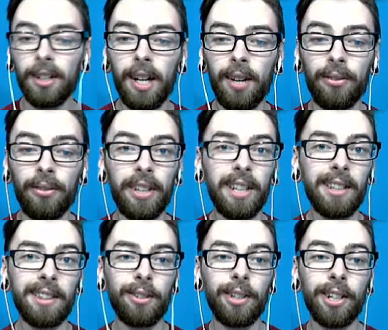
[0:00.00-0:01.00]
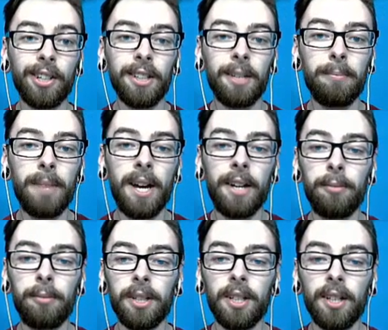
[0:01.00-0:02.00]
I don't think the critical hit mattered
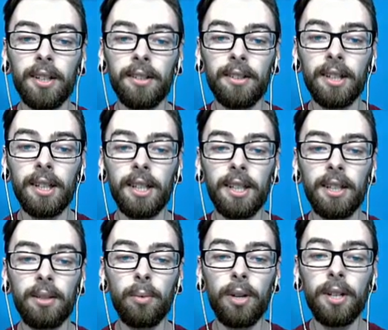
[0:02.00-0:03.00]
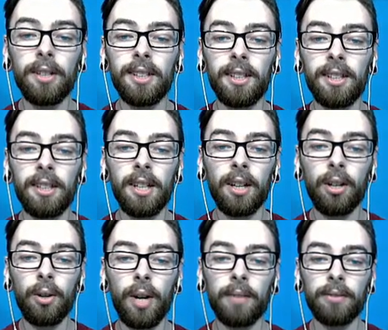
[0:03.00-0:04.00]
because he was in
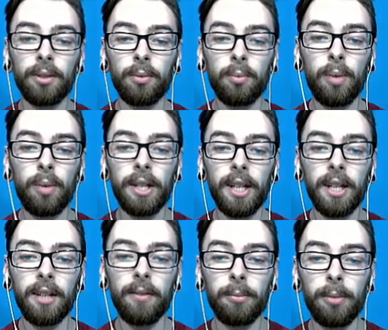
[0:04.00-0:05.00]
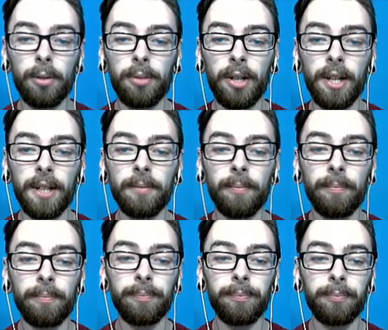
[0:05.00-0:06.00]
yellow after one hit of the Bonemerang.
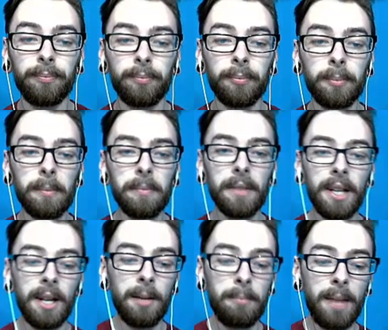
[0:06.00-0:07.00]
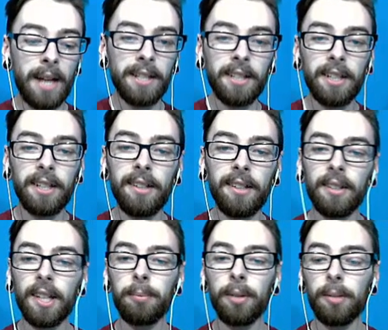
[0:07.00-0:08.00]
Magneton is the
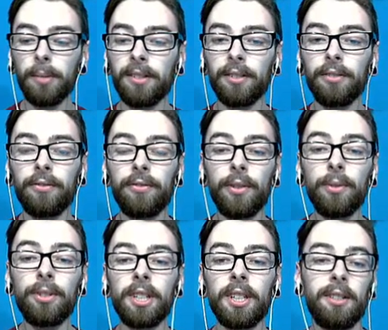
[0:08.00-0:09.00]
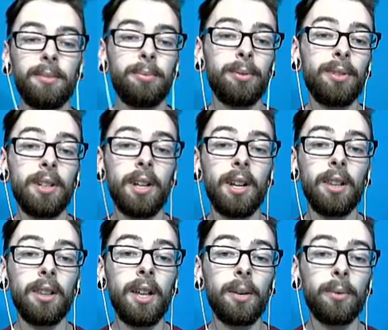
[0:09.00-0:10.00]
last Pokemon, so Fuji is putting a
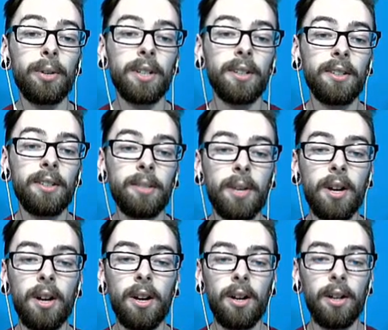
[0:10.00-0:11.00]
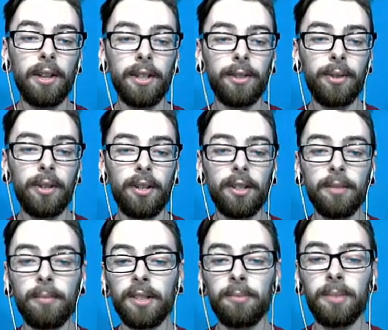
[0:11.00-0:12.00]
lot of work in this gym. All intruders
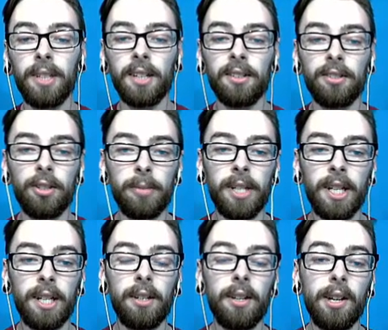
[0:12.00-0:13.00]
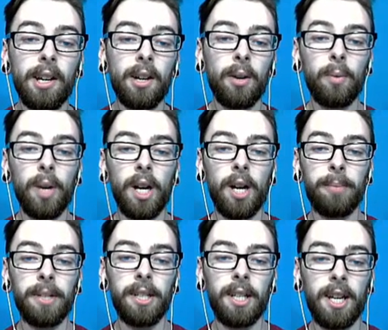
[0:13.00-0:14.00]
must be exterminated. Wow,
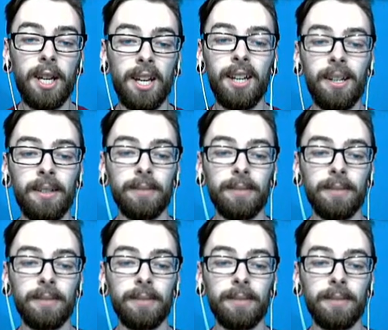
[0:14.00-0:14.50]
PK.